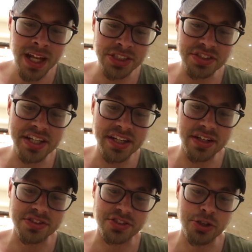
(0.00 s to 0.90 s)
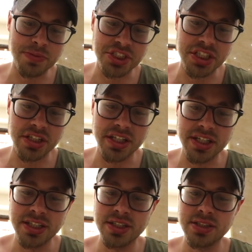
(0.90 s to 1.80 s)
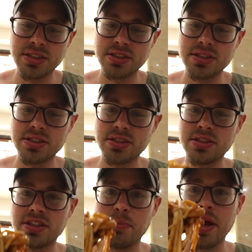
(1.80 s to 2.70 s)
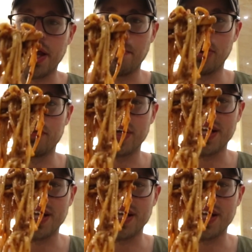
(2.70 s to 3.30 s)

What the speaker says: It just needed a scoop of chili to make it perfect.